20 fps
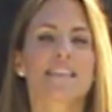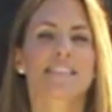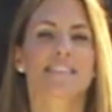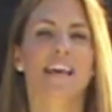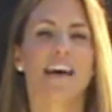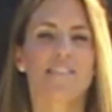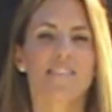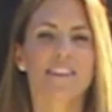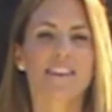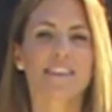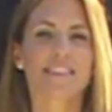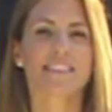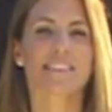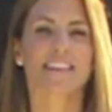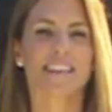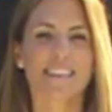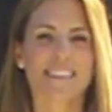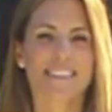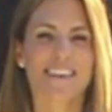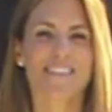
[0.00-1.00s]
7,
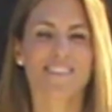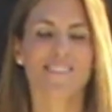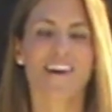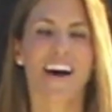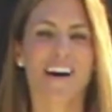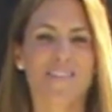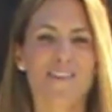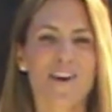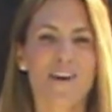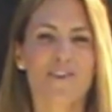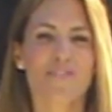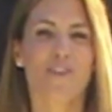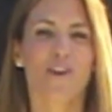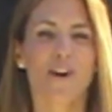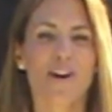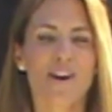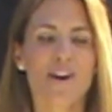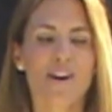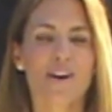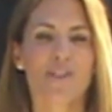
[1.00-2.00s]
6, 5,
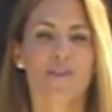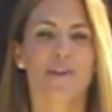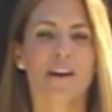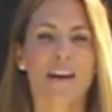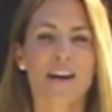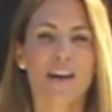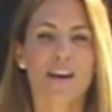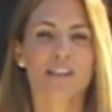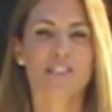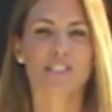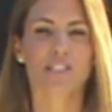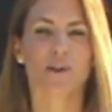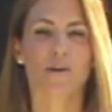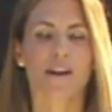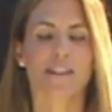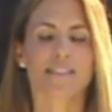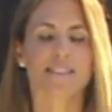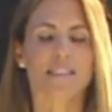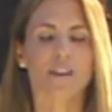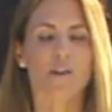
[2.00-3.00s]
4, 3, 2,
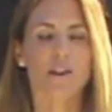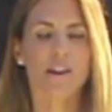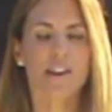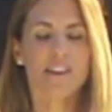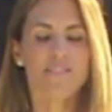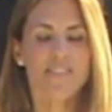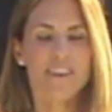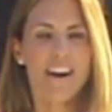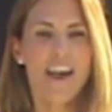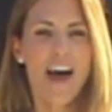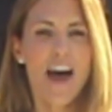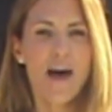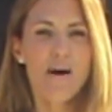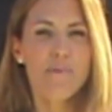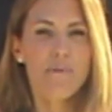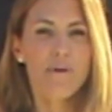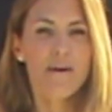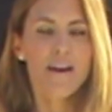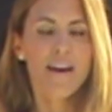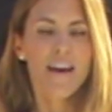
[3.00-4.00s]
and slowly lift it up
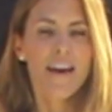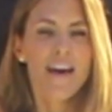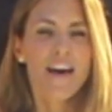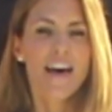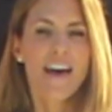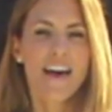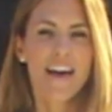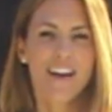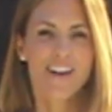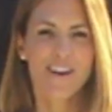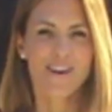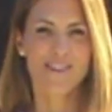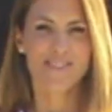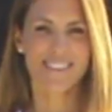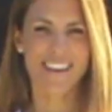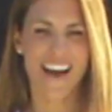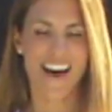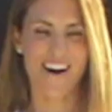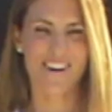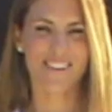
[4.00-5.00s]
and go
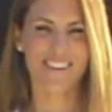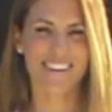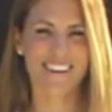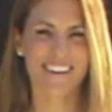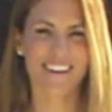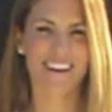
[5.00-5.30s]
down